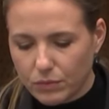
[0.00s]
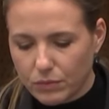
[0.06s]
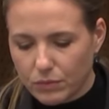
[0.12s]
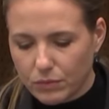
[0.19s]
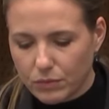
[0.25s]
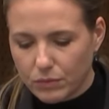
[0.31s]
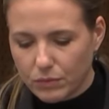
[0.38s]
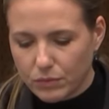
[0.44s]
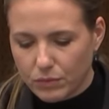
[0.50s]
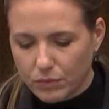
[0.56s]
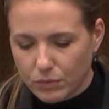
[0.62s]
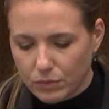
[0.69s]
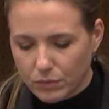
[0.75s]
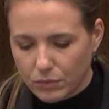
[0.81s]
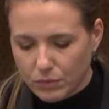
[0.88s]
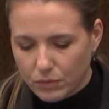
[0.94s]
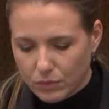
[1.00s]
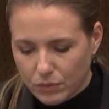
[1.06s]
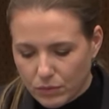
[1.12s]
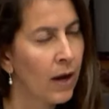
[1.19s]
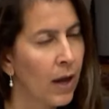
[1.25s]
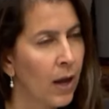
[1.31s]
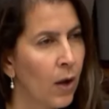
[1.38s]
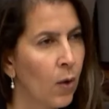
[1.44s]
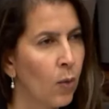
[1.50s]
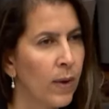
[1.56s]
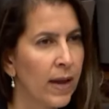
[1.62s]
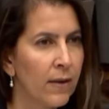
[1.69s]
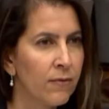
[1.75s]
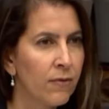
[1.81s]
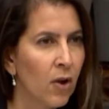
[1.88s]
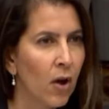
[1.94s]
And through the chair,
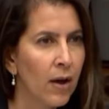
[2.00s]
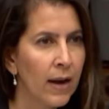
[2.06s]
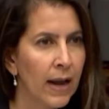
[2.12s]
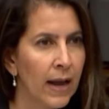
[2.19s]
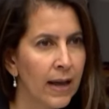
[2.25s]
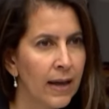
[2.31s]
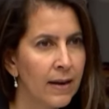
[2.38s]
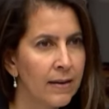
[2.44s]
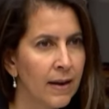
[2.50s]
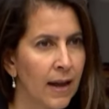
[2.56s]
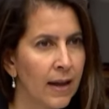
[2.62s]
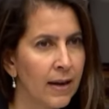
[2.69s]
we have not had